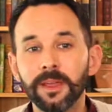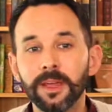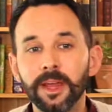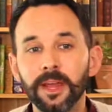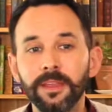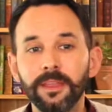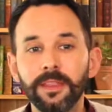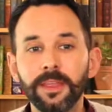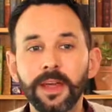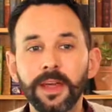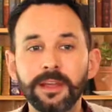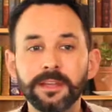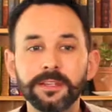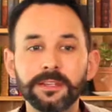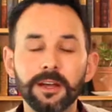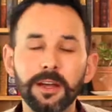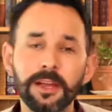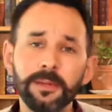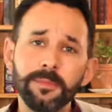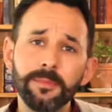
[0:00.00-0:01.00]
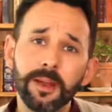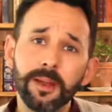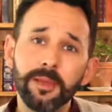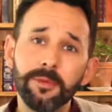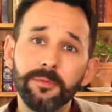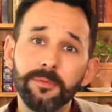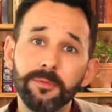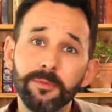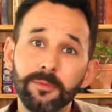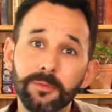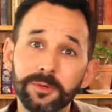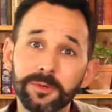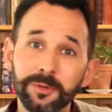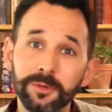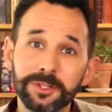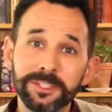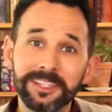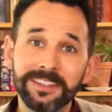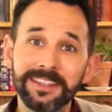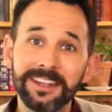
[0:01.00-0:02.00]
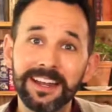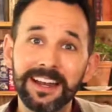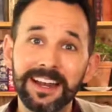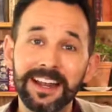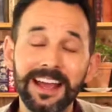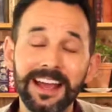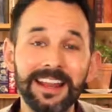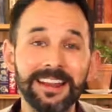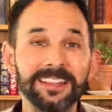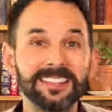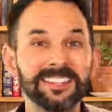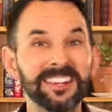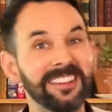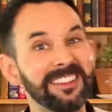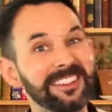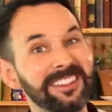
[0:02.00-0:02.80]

And that time that I was watching Little Ants,